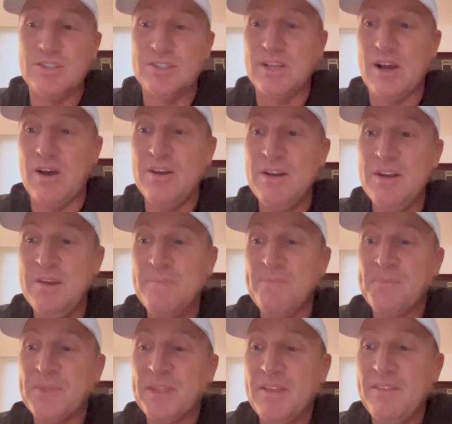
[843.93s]
So,
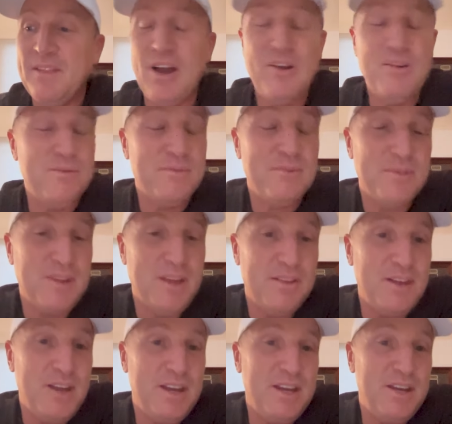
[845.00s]
no, their
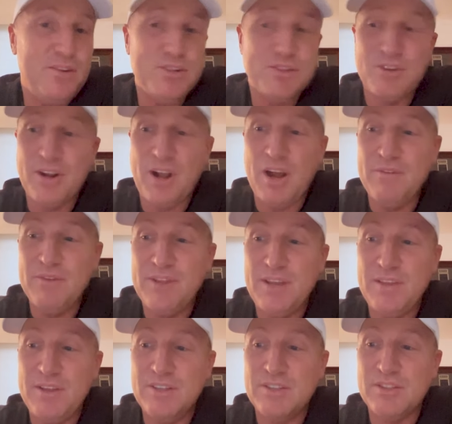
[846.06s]
era's not over.
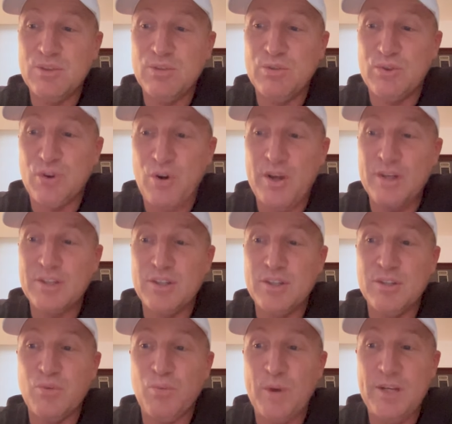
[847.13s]
They're still trying
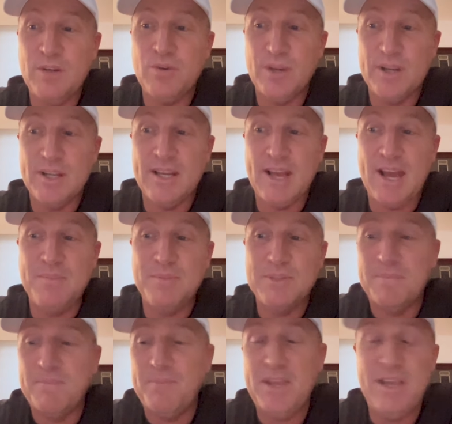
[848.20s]
to win cricket games.
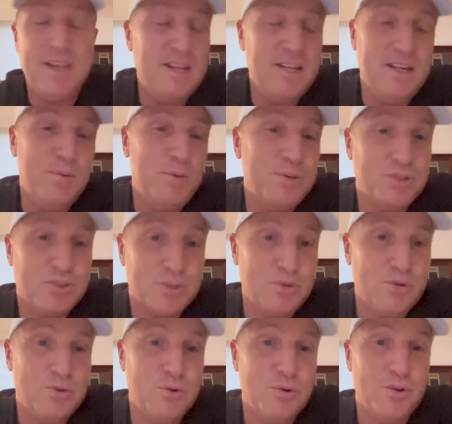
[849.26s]
And India were just
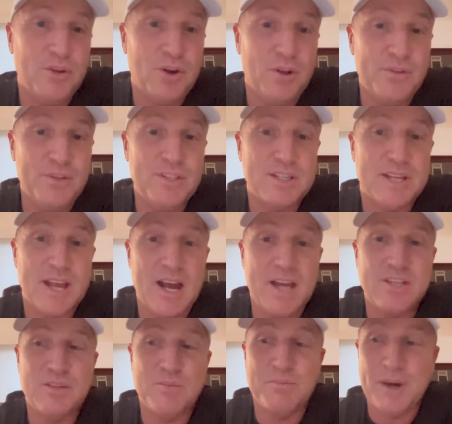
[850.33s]
too good on this
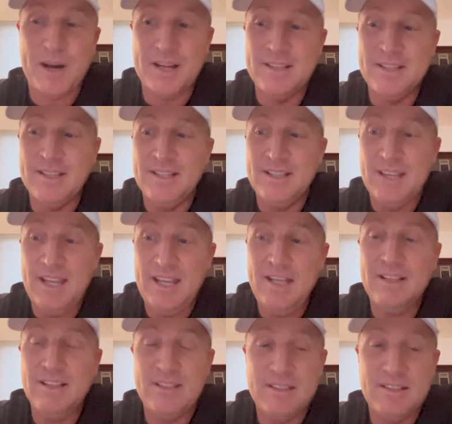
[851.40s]
occasion. But
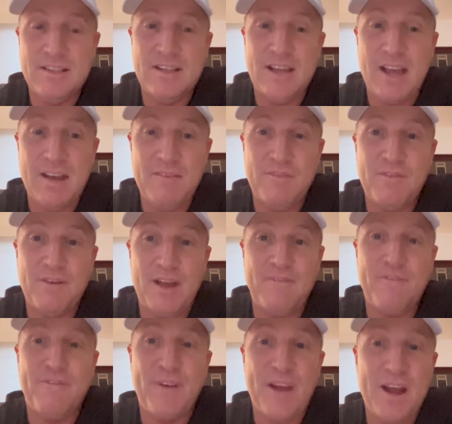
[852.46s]
England
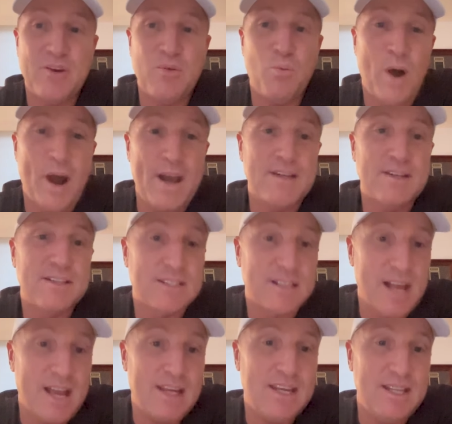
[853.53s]
have found a way to
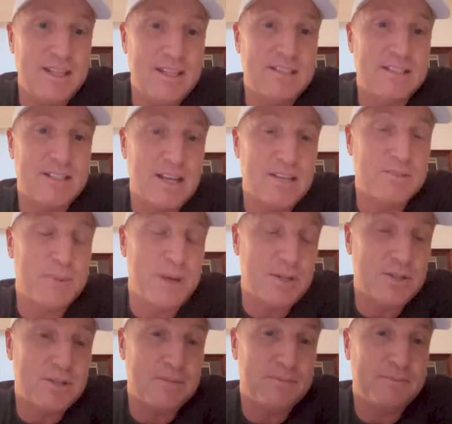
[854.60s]
stay in this Test match.